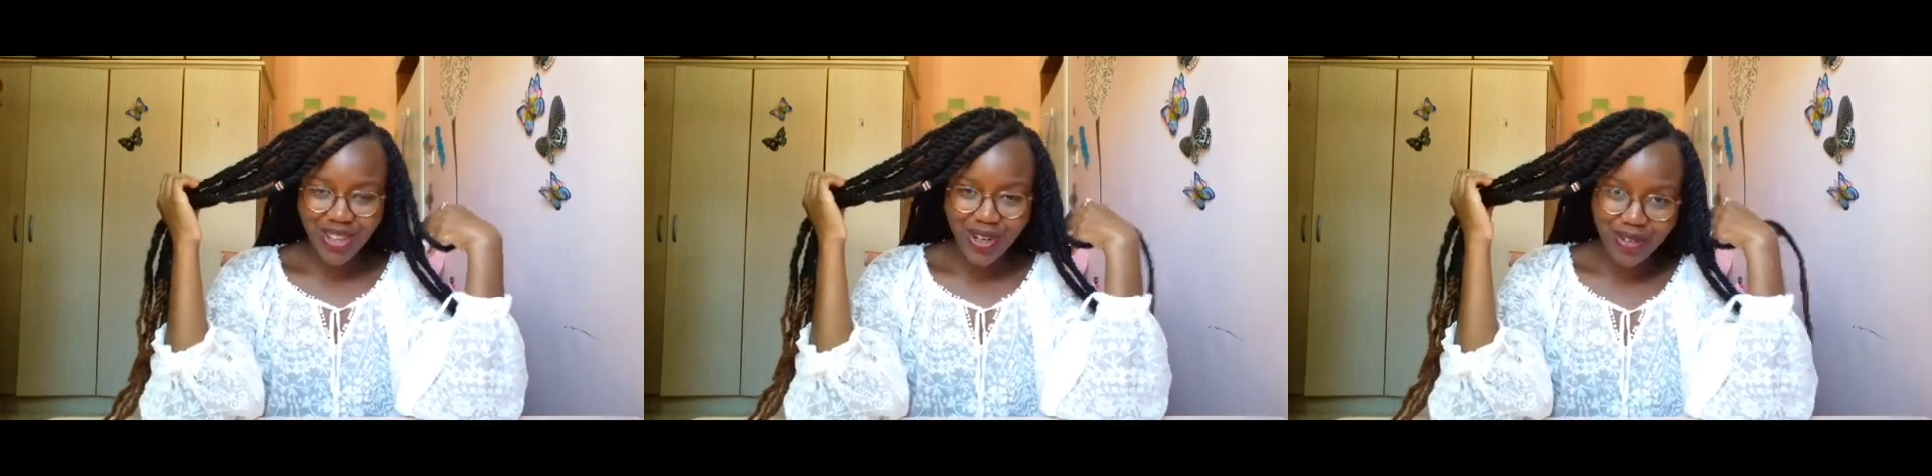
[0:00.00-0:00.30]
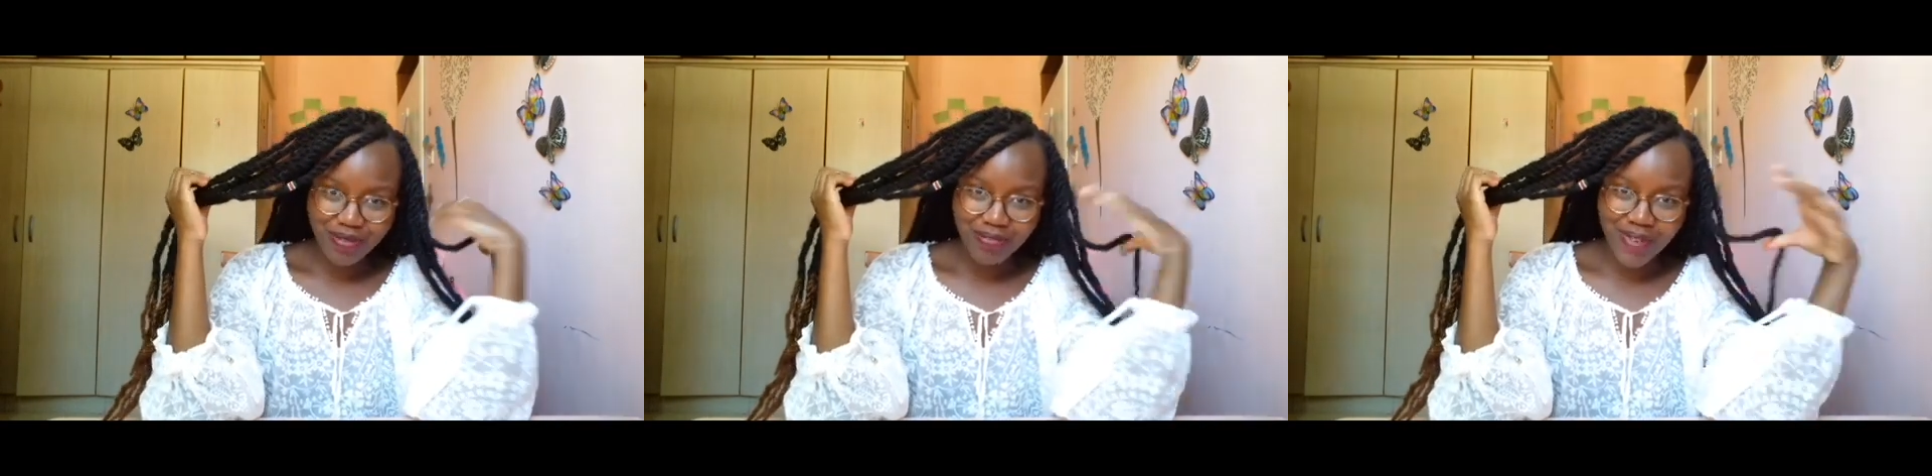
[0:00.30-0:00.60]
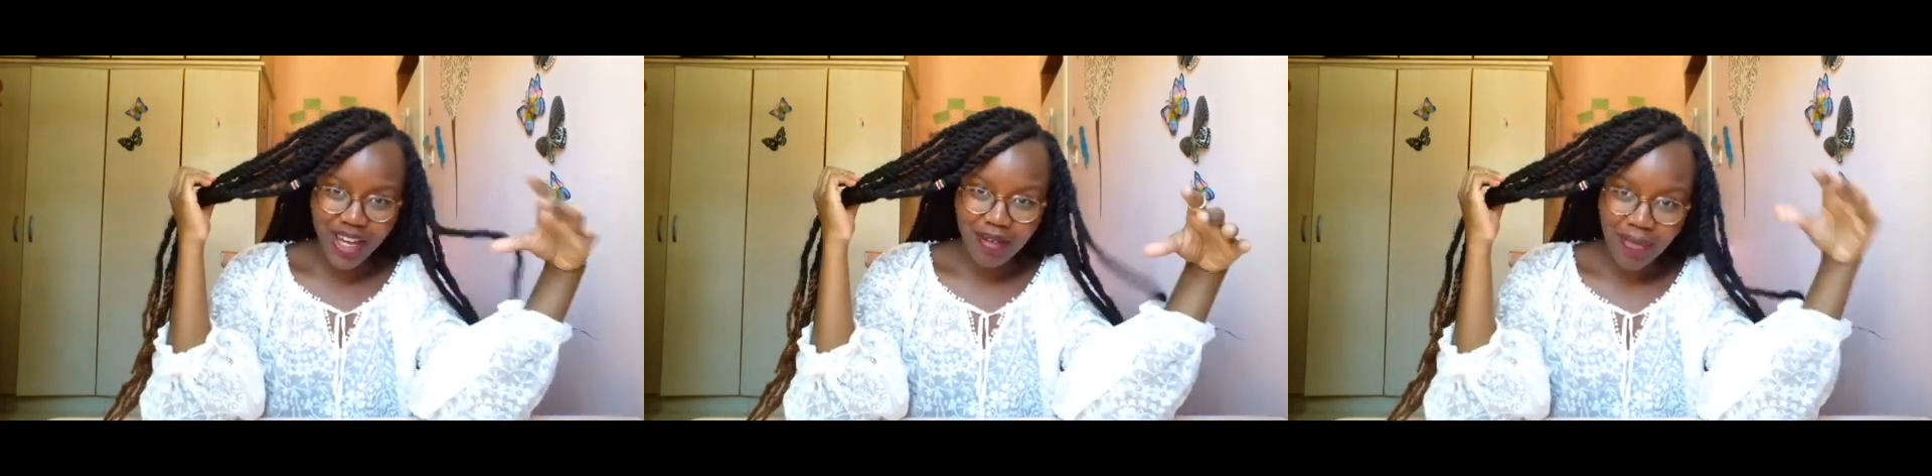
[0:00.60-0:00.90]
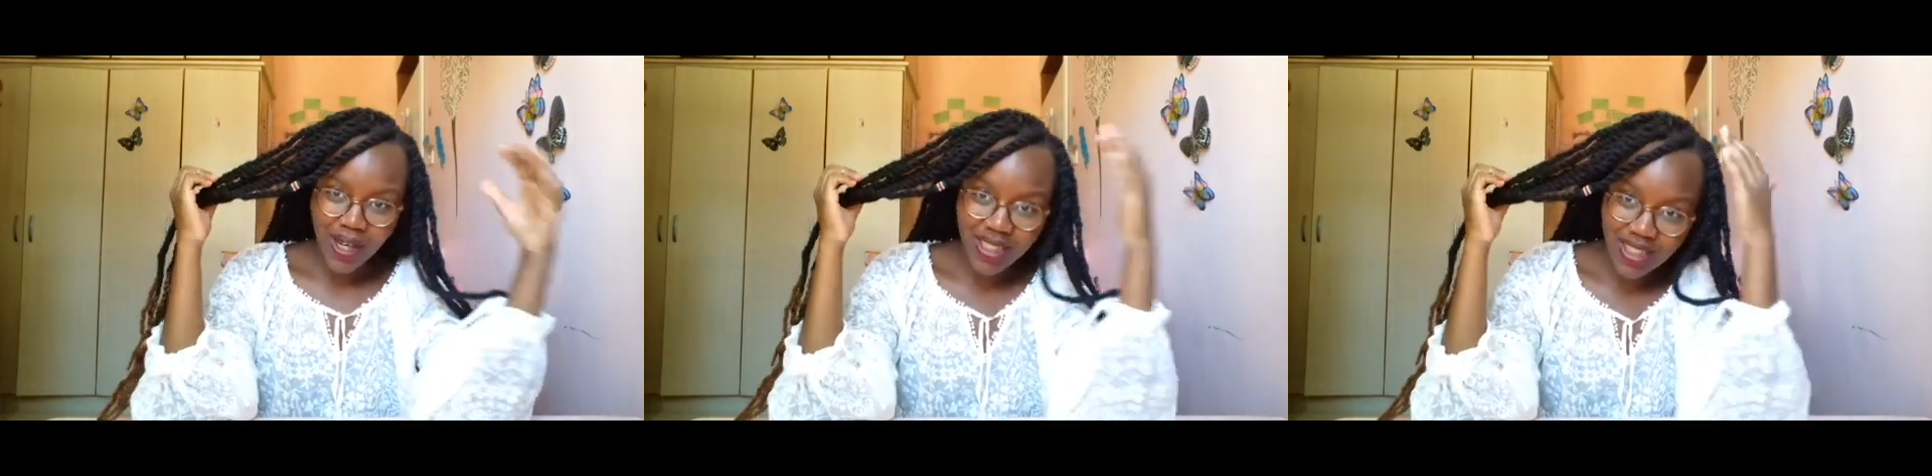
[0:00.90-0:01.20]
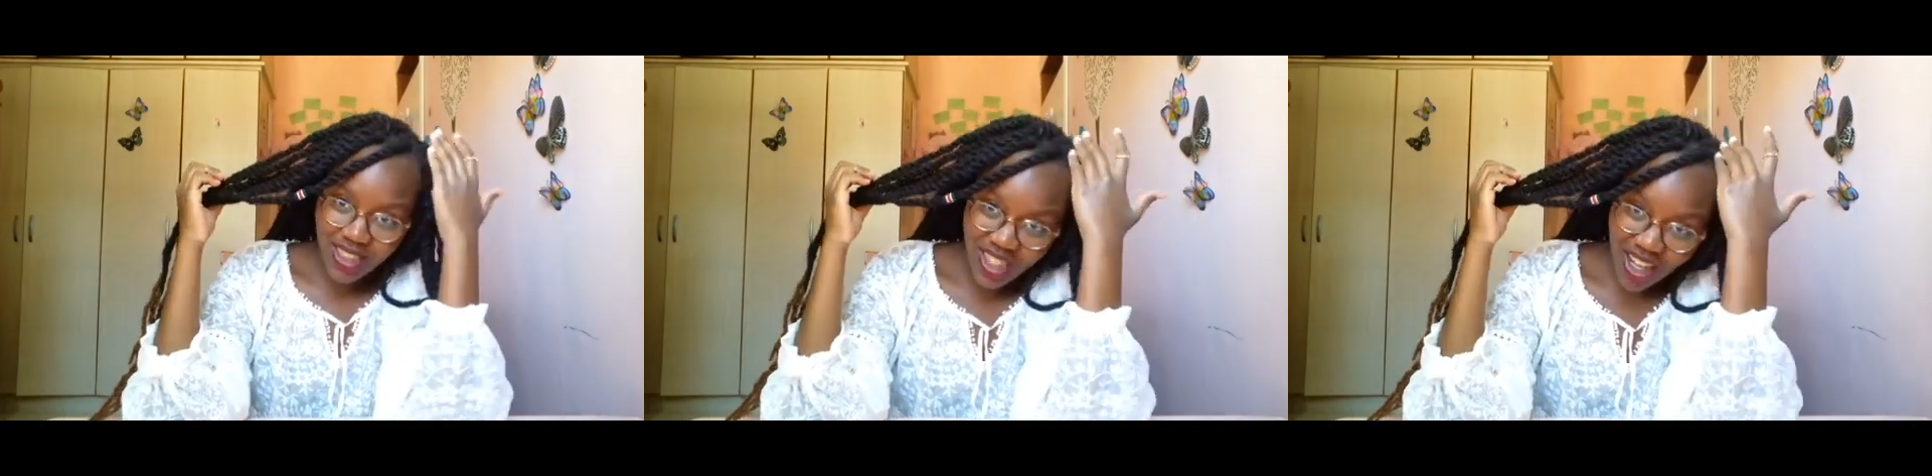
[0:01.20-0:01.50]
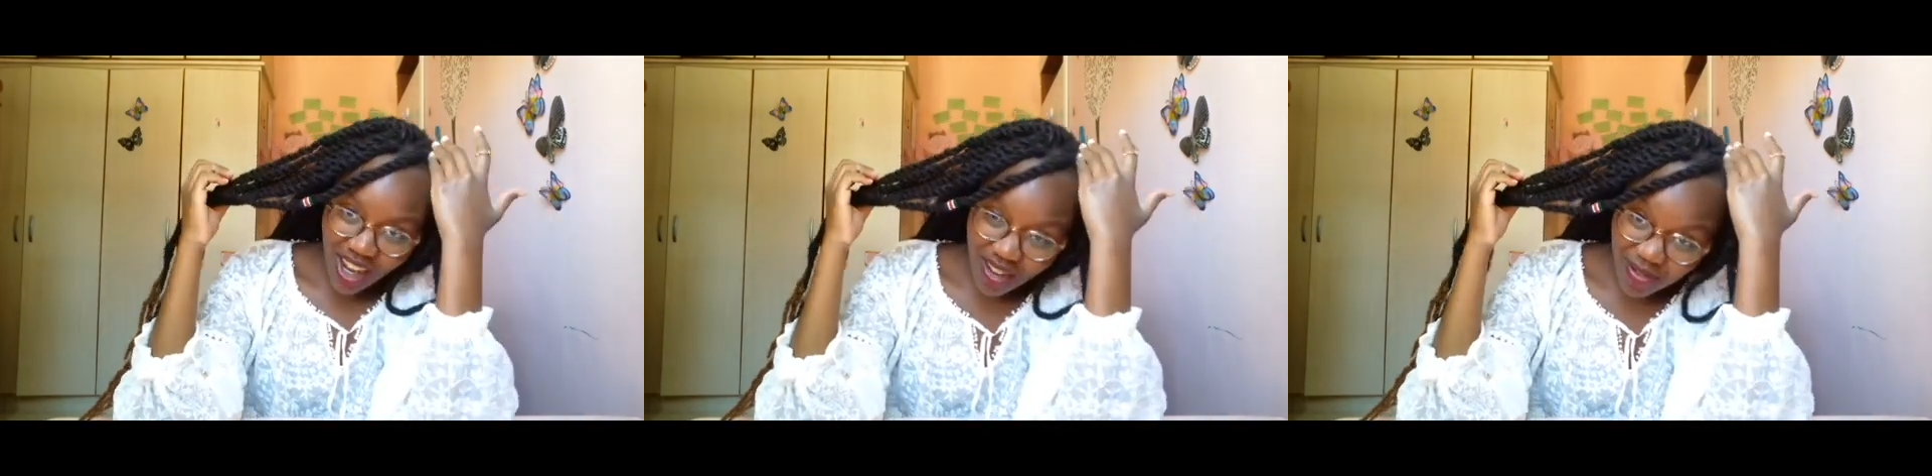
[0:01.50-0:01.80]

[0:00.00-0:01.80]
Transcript: off by parting